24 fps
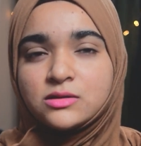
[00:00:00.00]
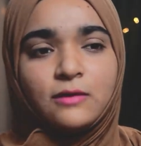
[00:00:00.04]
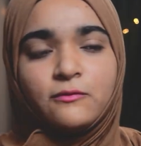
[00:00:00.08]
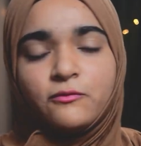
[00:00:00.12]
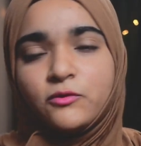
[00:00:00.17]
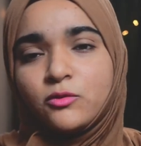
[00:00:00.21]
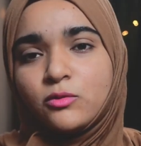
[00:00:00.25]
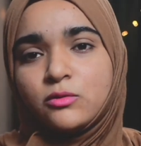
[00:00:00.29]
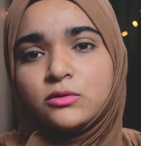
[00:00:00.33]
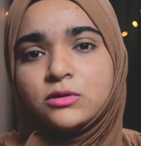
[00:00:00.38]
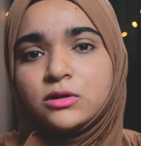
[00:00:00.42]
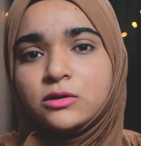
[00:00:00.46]
If
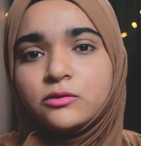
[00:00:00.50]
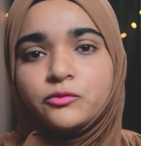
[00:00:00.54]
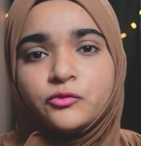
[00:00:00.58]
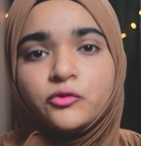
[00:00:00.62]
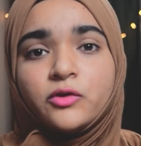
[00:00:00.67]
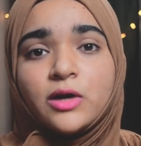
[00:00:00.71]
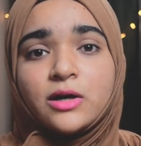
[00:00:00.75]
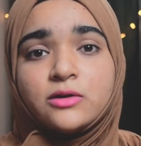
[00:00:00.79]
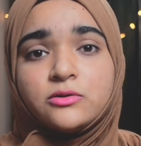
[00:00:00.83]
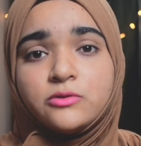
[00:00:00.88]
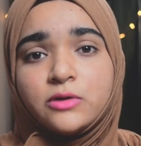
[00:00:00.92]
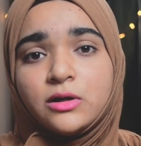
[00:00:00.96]
you
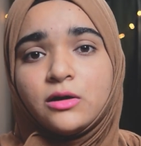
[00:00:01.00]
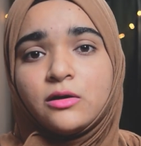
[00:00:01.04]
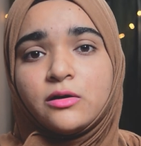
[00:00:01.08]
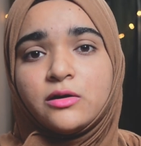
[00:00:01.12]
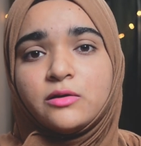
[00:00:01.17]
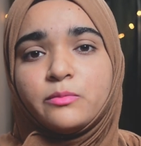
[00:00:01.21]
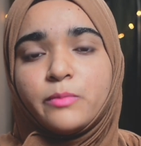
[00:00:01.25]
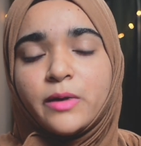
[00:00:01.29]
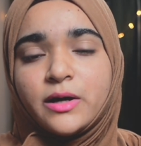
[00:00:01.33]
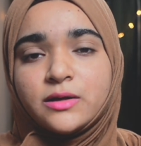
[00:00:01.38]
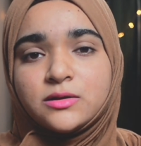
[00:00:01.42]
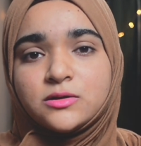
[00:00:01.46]
get
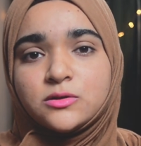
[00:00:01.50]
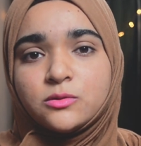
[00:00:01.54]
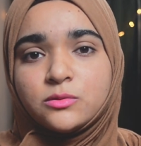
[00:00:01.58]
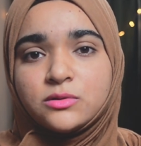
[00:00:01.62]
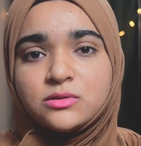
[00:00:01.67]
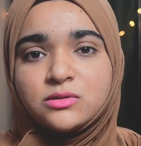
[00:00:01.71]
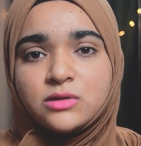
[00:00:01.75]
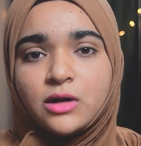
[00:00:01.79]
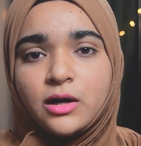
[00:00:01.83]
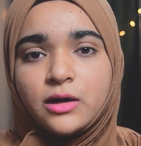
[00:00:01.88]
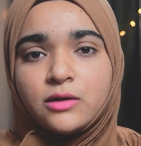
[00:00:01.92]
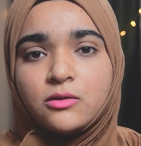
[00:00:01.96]
triggered by
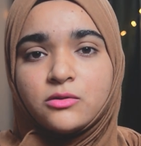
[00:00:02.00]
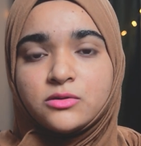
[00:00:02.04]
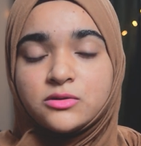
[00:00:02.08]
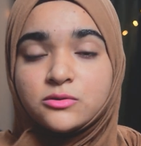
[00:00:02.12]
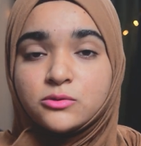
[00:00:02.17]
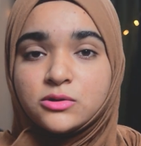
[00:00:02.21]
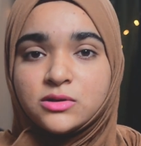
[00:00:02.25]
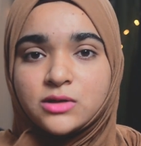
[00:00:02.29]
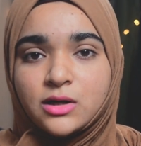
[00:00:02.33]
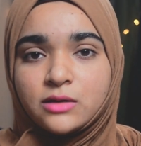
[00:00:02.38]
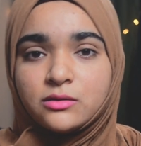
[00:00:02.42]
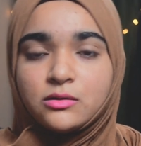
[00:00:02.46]
suicide or
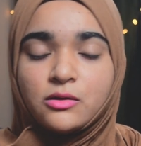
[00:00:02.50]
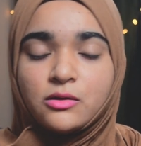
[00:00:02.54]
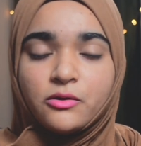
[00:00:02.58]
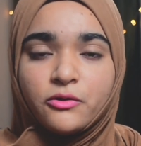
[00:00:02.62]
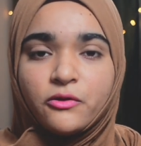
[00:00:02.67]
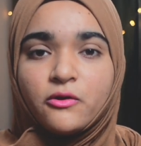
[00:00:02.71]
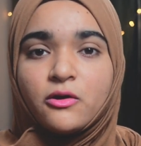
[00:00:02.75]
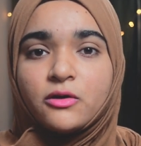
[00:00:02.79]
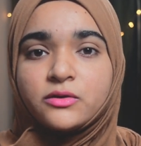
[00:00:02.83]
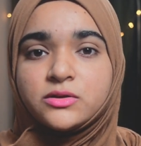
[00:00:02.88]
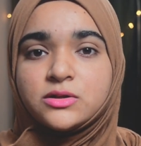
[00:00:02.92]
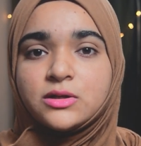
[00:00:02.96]
suicidal
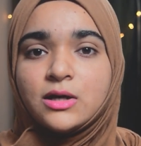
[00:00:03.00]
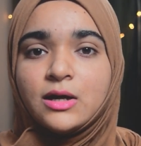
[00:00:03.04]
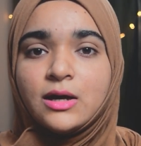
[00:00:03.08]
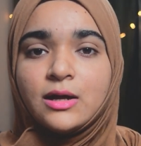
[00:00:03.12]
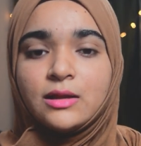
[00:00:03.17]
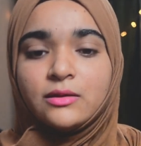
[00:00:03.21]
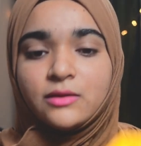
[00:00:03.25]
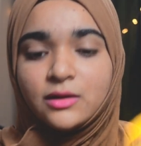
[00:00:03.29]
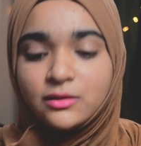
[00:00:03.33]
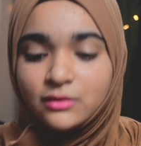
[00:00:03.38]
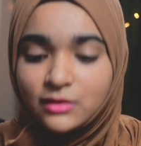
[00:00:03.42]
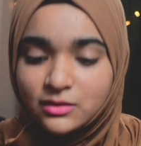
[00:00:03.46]
thoughts,
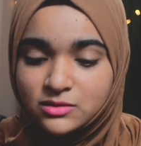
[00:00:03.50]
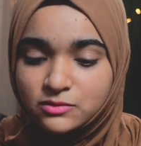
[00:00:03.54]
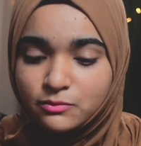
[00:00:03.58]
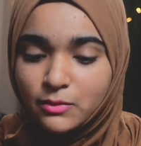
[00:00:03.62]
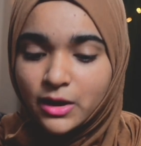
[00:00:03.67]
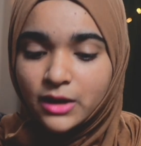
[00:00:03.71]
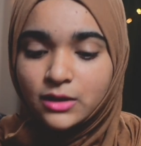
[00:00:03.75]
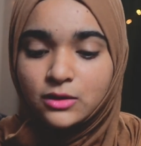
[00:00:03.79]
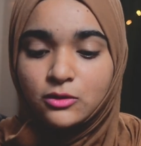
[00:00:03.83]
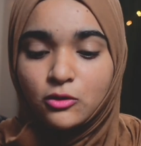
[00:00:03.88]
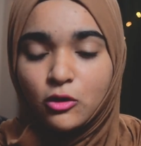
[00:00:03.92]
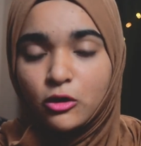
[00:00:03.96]
then this
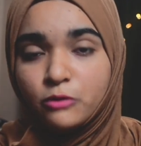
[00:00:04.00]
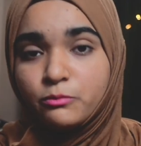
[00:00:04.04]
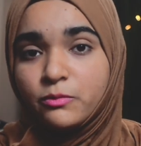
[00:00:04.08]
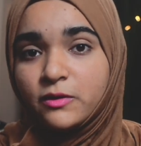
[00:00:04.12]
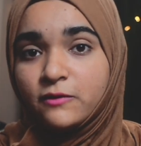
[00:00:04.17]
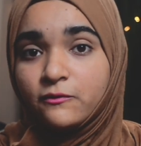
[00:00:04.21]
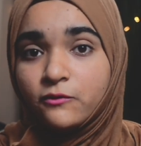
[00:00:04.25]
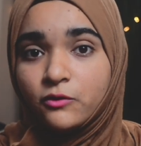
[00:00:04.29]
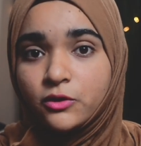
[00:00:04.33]
might not be for